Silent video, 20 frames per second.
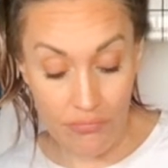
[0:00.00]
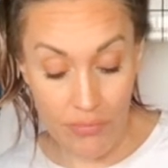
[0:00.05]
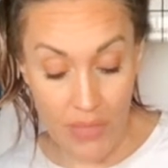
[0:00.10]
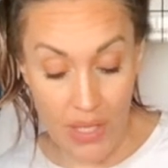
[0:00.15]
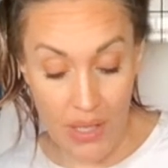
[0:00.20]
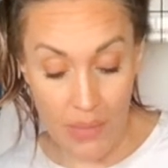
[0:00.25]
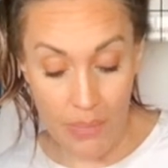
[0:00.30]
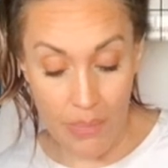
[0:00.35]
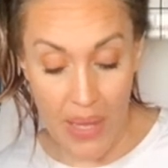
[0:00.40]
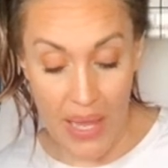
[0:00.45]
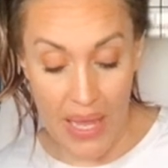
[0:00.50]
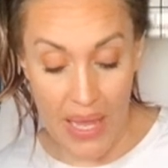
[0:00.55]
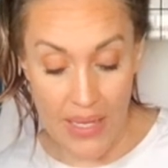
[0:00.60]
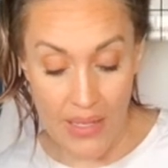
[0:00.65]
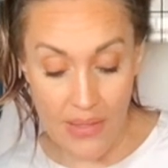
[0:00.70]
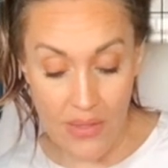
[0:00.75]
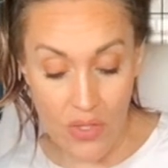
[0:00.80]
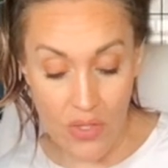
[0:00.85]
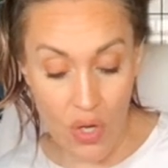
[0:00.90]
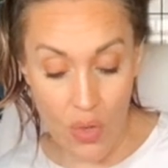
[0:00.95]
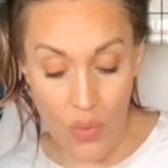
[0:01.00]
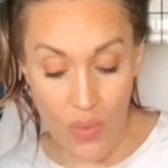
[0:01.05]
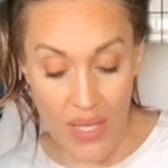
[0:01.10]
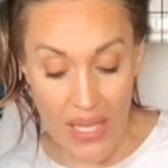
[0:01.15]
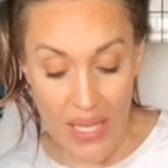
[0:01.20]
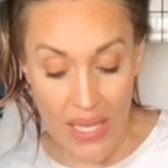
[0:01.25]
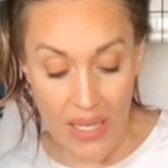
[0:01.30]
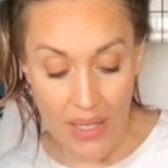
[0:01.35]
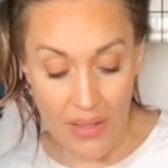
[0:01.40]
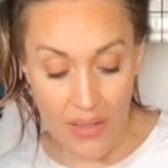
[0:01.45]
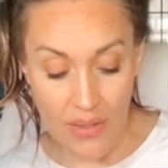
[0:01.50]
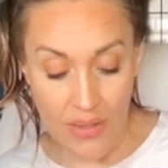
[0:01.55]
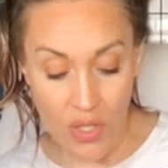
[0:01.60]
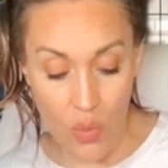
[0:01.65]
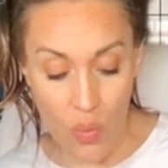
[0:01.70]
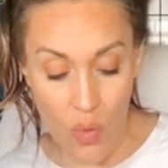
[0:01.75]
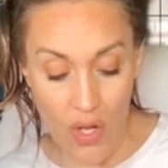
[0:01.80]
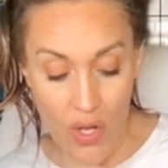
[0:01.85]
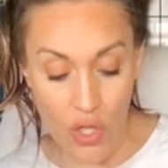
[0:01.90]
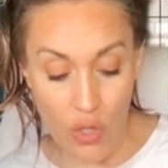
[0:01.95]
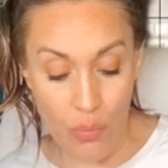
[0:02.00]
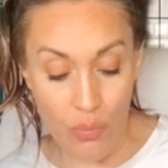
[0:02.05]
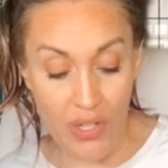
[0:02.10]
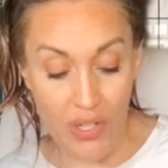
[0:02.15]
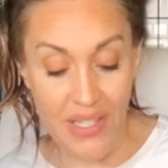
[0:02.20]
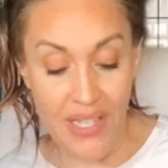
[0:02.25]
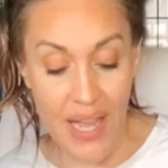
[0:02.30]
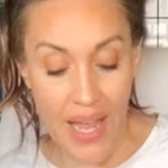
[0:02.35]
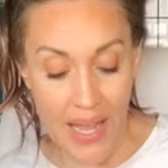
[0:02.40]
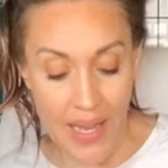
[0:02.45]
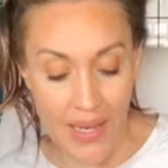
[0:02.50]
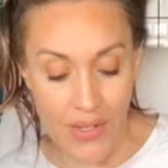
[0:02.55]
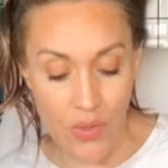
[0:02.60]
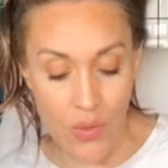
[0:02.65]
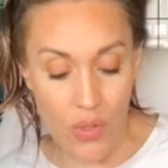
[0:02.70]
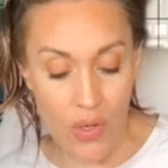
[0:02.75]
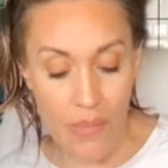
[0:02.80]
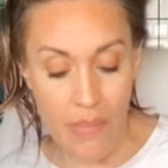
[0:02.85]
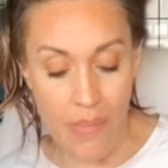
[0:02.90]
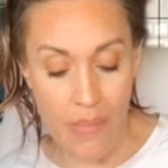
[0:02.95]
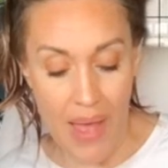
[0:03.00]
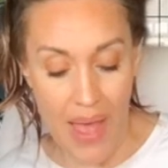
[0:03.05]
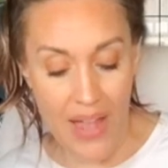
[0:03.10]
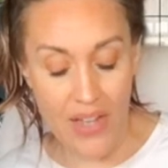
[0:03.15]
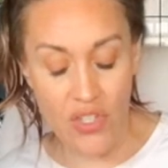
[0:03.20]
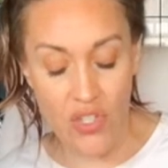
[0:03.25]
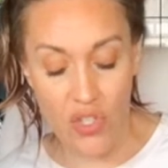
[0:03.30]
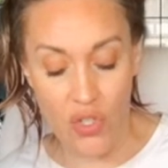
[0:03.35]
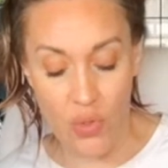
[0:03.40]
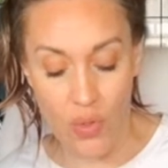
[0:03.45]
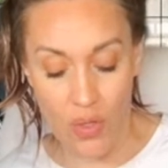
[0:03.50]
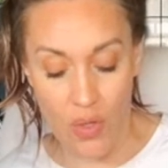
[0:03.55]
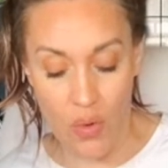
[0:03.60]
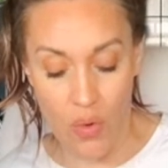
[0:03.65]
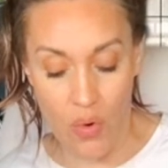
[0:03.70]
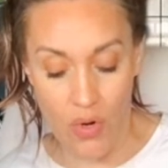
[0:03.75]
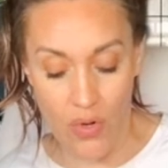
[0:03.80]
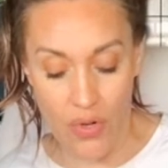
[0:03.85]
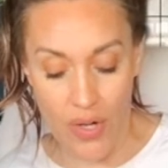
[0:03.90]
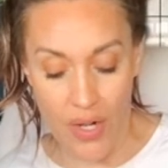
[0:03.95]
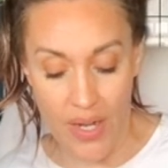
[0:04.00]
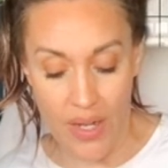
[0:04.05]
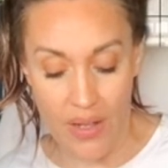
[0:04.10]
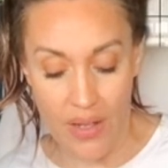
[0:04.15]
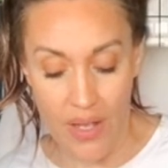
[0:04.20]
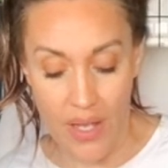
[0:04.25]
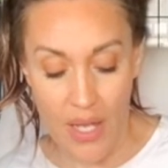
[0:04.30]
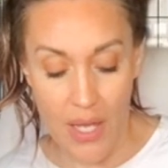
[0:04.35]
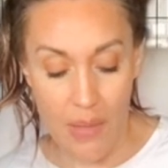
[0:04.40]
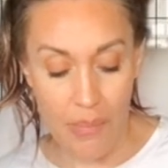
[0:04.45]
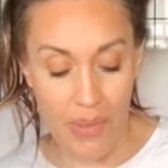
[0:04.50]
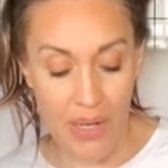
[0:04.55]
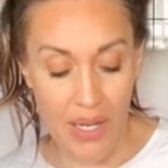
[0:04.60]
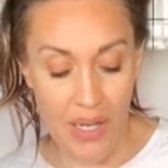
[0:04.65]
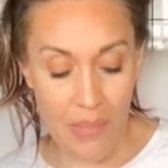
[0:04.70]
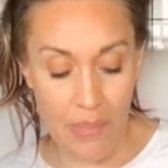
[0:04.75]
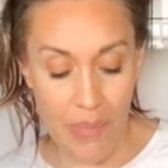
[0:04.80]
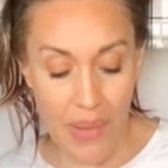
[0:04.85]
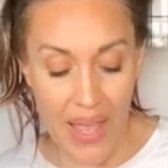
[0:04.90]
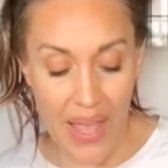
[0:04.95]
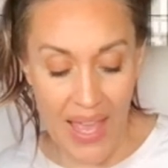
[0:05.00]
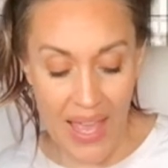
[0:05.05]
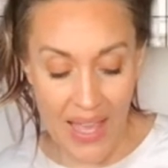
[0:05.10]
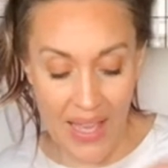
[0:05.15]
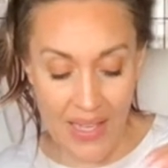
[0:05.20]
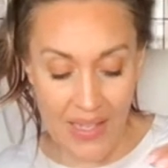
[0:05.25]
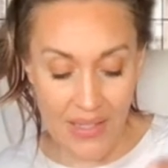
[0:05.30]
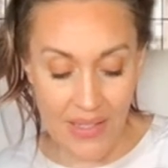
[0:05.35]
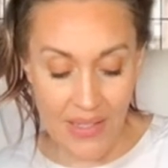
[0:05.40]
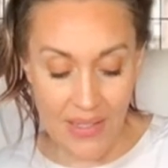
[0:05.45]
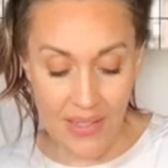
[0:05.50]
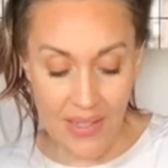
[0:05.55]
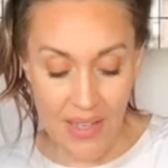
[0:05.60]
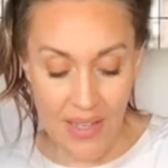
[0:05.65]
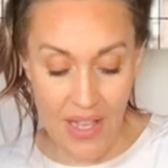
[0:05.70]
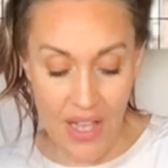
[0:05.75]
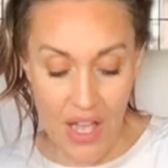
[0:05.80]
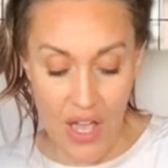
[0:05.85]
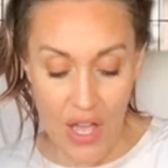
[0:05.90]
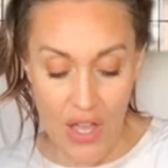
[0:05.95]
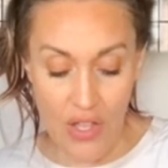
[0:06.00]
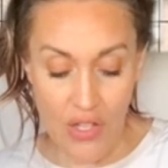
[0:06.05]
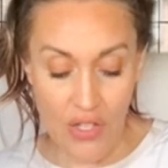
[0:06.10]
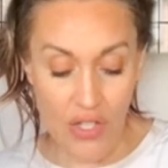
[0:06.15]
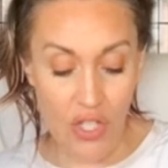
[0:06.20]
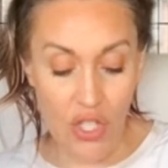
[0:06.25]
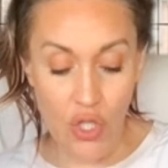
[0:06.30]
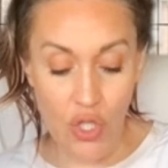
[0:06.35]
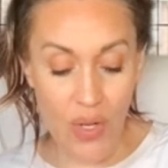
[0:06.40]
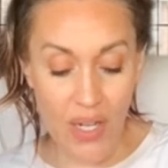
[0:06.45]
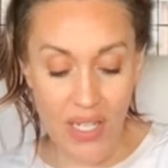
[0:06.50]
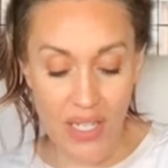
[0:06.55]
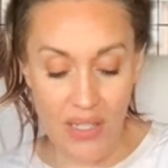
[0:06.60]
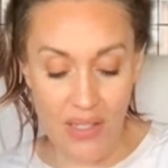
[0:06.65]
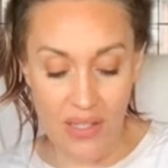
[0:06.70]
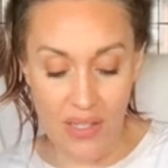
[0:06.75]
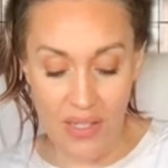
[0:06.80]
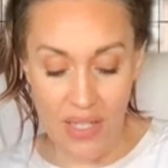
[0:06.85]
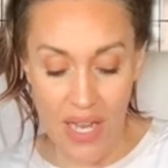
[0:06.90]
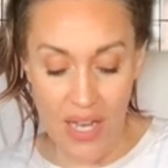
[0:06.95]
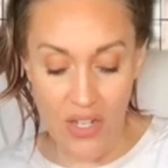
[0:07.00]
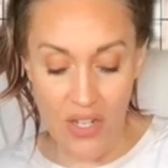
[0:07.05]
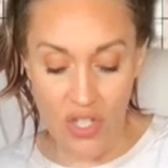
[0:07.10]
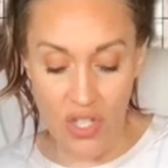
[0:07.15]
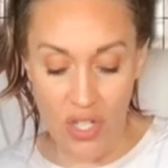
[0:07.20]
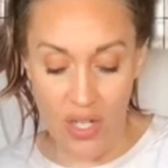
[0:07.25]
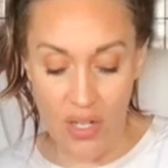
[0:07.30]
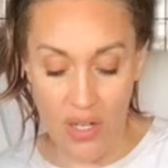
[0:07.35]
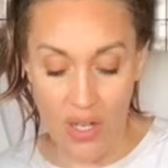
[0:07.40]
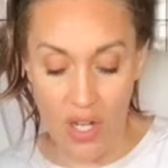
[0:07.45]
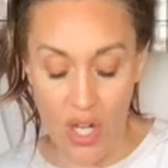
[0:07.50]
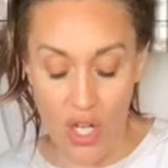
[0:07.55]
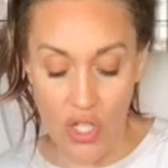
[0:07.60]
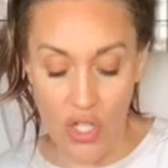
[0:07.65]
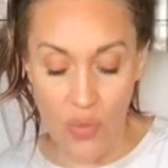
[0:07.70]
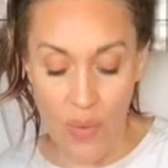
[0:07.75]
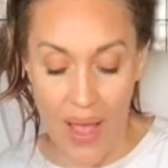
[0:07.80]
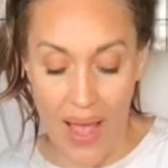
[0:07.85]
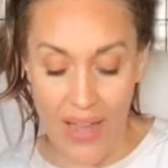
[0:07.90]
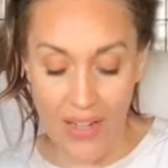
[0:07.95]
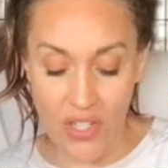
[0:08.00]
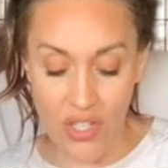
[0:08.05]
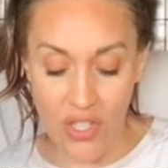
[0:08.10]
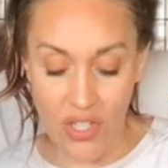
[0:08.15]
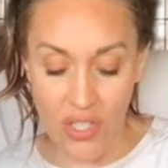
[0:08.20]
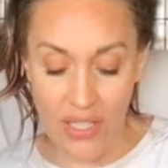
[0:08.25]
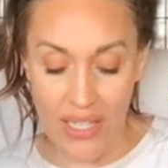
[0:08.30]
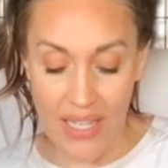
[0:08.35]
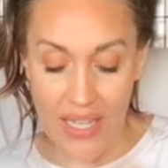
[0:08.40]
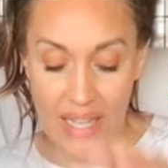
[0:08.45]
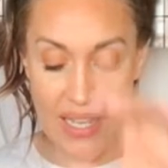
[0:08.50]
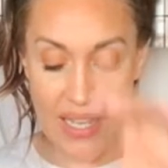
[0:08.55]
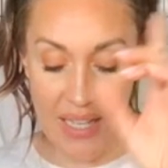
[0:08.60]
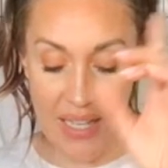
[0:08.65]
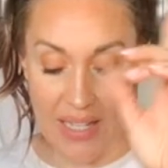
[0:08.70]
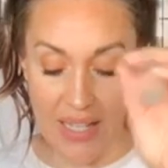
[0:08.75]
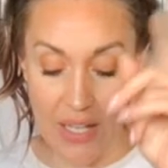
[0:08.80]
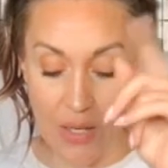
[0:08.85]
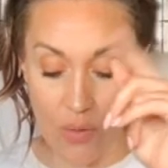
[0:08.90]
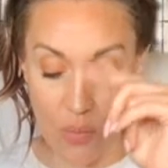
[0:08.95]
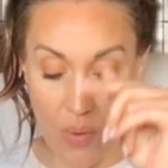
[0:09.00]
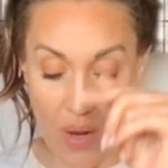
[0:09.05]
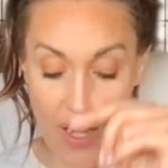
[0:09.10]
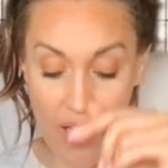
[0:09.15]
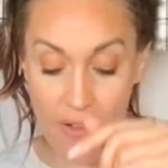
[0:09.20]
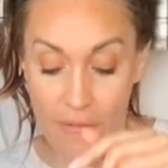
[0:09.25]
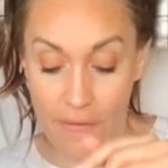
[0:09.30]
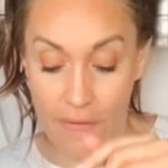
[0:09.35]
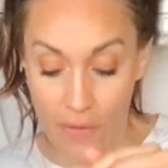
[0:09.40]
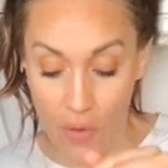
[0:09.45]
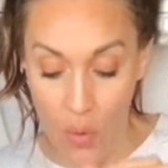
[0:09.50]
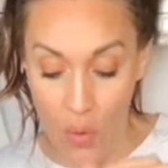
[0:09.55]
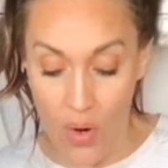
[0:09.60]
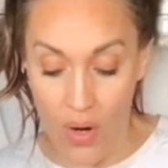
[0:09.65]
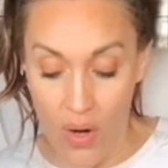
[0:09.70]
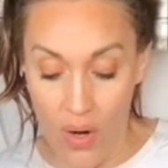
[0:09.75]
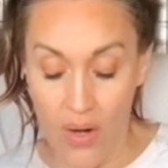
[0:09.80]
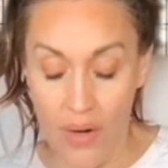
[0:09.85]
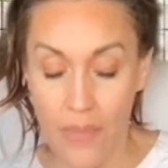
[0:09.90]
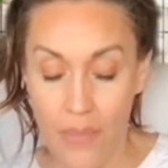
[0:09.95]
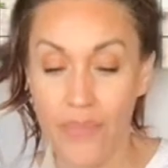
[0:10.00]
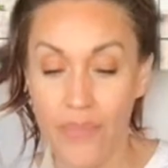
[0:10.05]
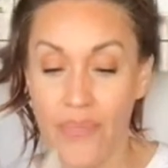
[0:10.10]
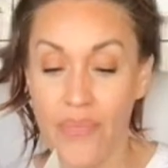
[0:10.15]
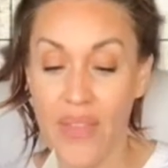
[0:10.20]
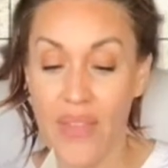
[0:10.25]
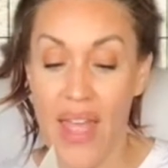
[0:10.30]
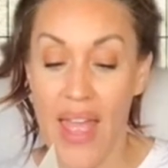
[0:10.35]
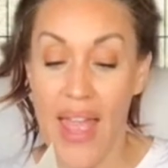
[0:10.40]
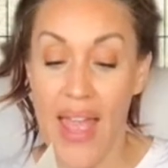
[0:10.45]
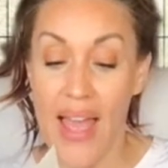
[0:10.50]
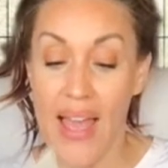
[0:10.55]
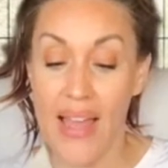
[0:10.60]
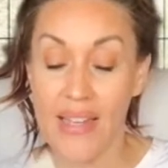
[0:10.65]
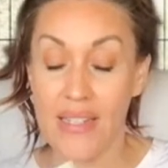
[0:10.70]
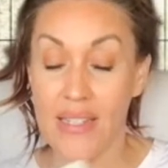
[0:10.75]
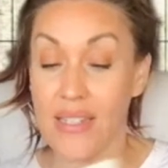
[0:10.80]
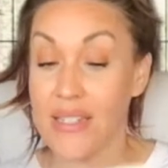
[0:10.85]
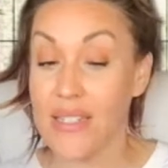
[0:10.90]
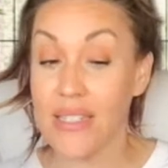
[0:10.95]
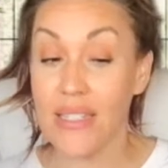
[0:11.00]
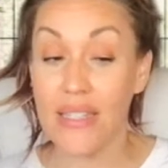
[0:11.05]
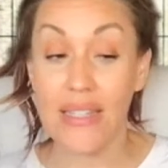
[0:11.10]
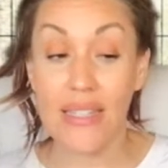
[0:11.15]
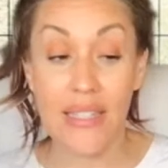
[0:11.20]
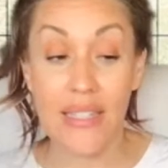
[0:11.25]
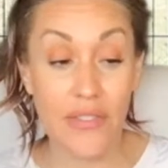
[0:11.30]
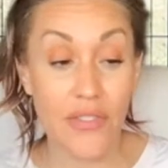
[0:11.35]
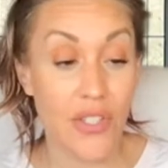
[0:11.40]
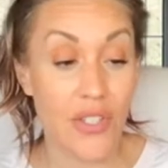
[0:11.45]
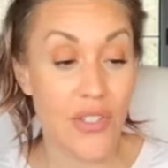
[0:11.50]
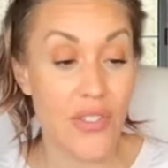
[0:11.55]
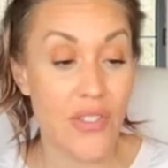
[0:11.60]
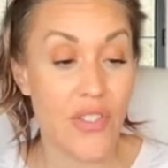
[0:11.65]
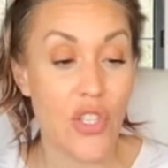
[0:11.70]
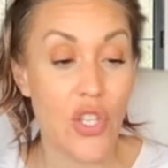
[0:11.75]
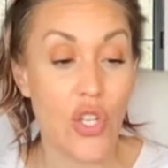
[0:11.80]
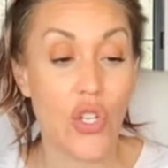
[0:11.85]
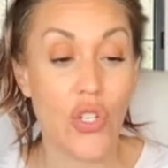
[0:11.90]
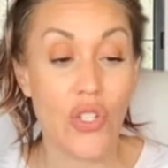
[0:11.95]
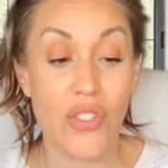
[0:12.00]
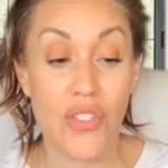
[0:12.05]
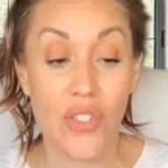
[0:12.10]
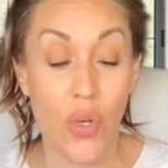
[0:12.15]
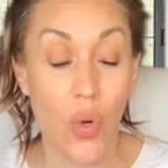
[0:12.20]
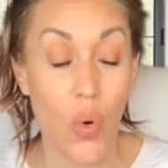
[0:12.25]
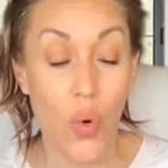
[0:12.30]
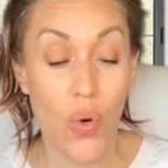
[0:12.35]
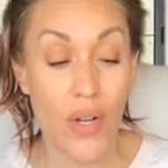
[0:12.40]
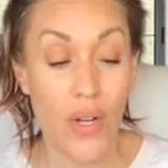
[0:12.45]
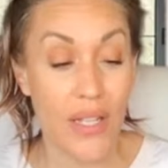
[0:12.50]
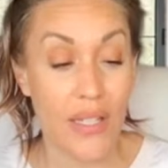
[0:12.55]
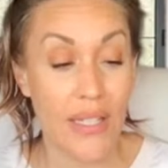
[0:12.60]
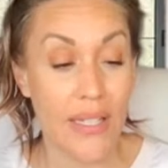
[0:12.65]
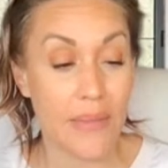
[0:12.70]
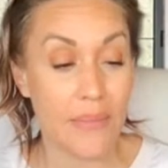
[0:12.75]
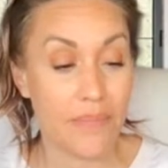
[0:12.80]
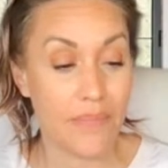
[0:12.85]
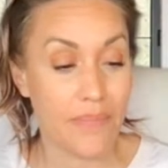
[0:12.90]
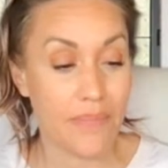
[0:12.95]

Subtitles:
It pays no heed to what you pretend or imagine you are ordering, but it pays the strictest attention to actually get ready for and delivers the goods accordingly.